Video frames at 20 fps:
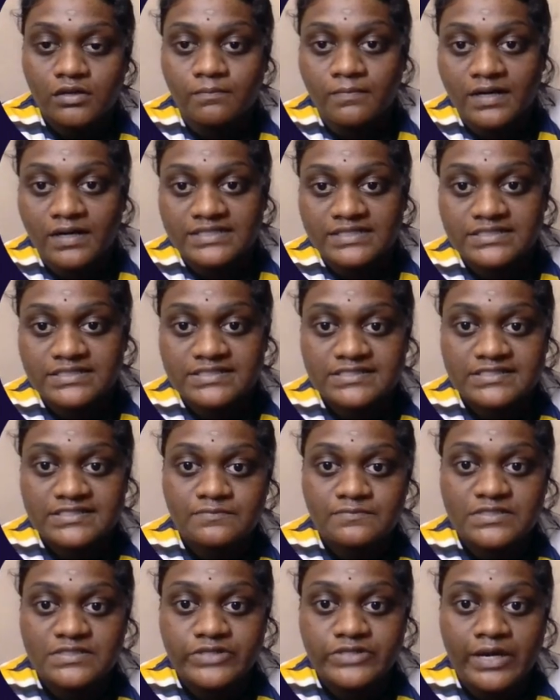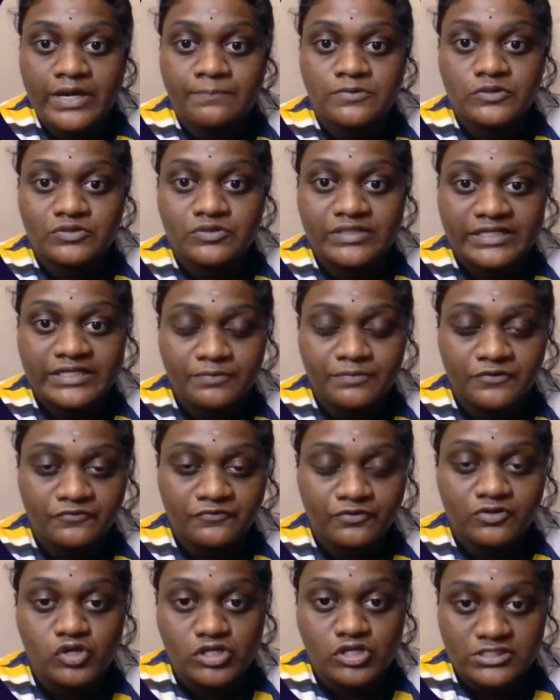my system is up to date
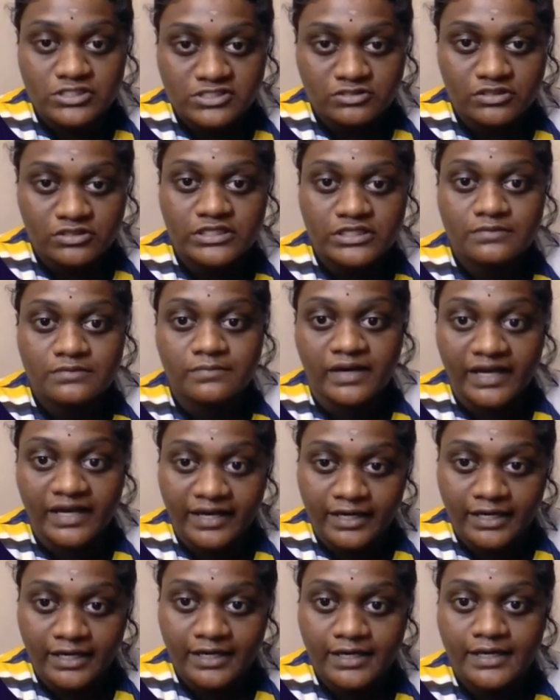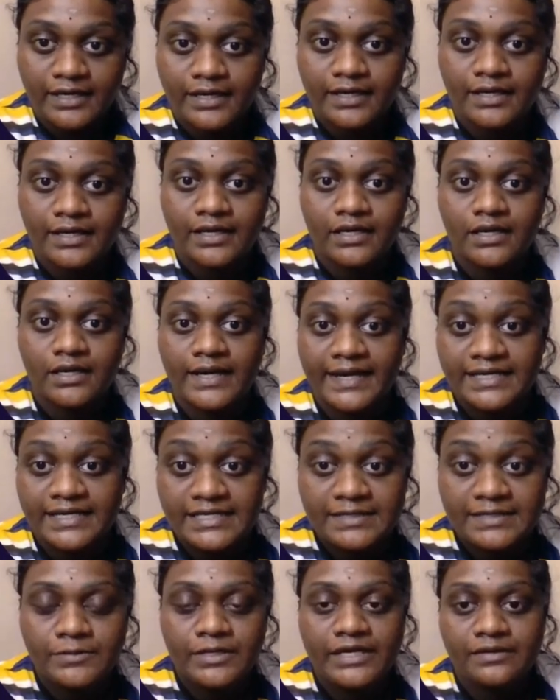before installing my
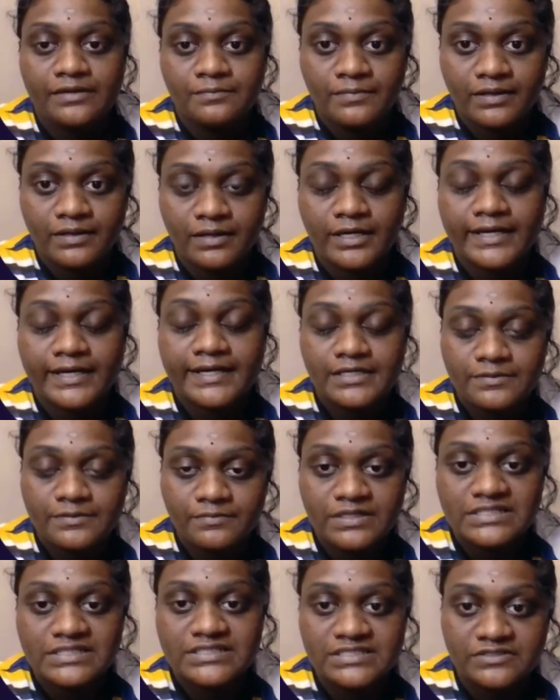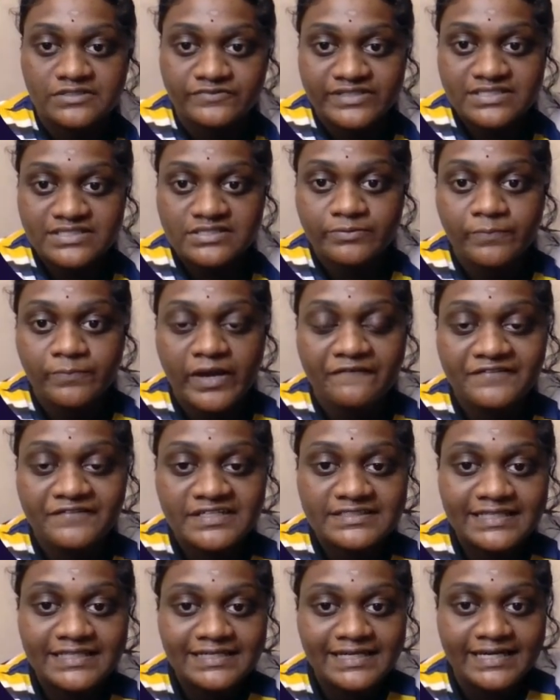any mail service.
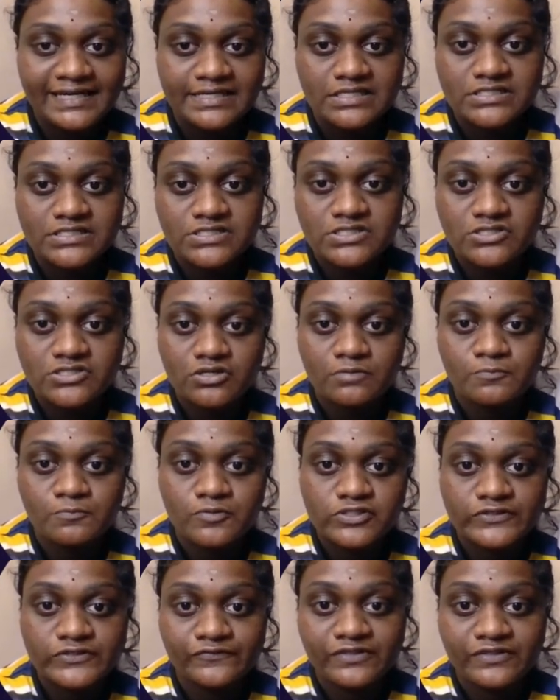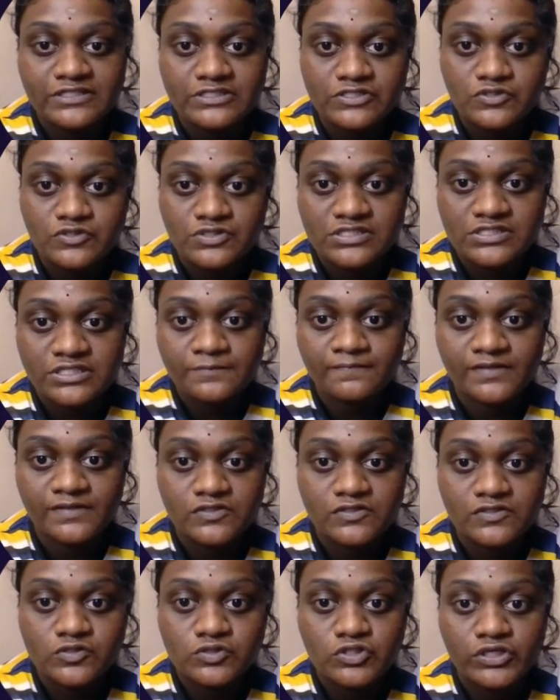After that, I install postfix using
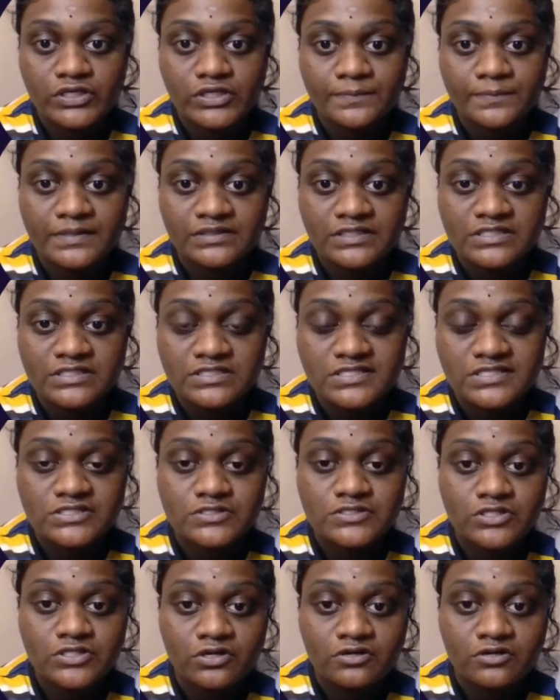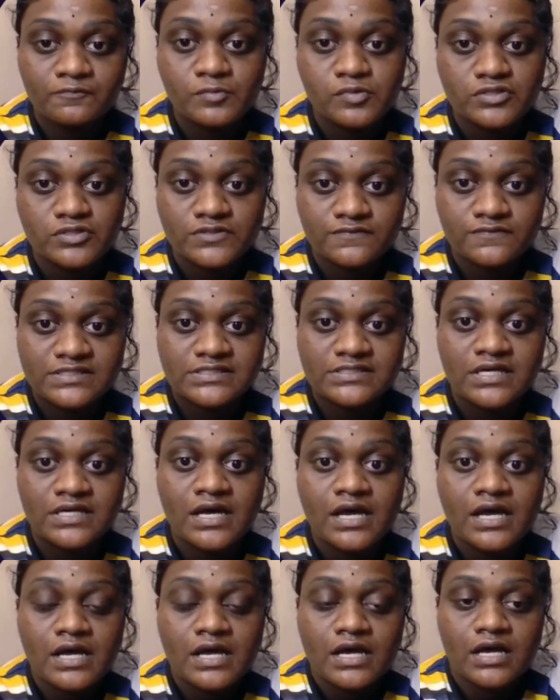sudo apt install postfix
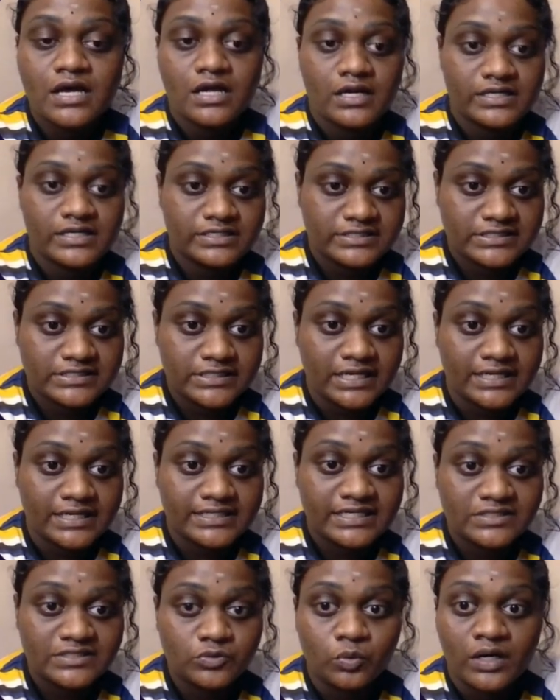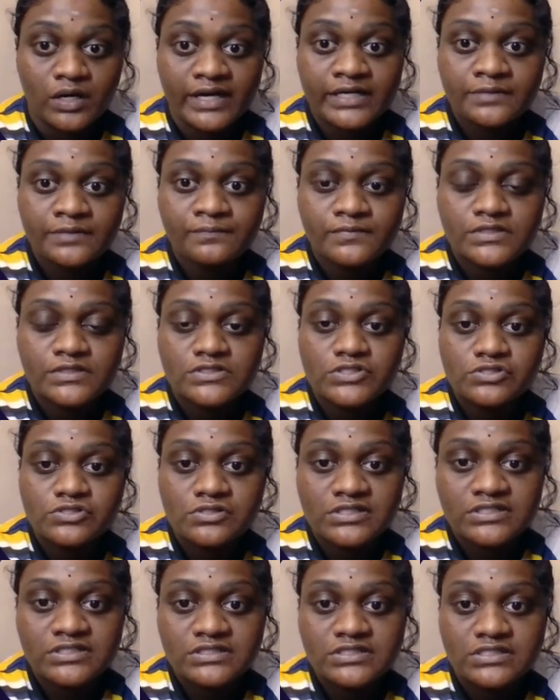dash y.
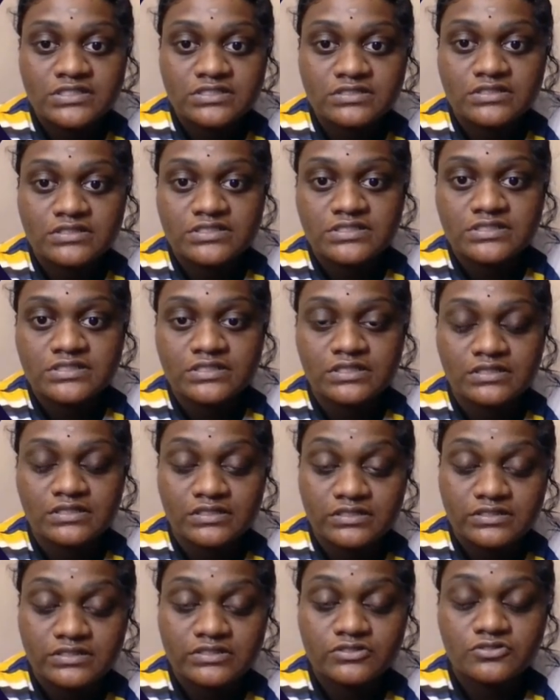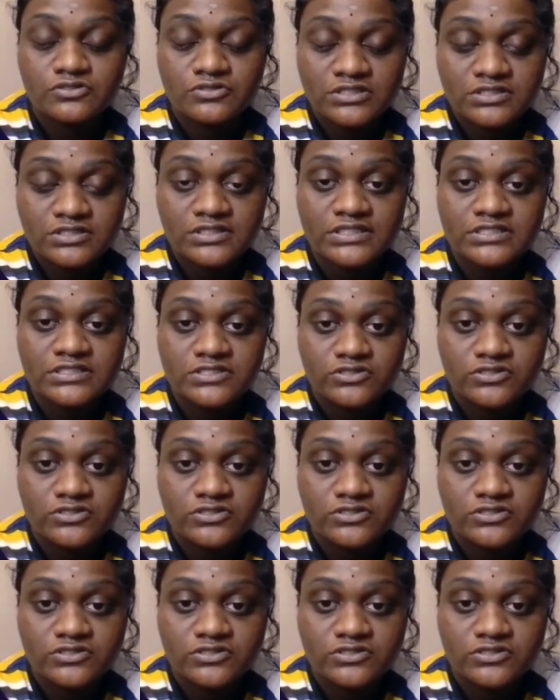During the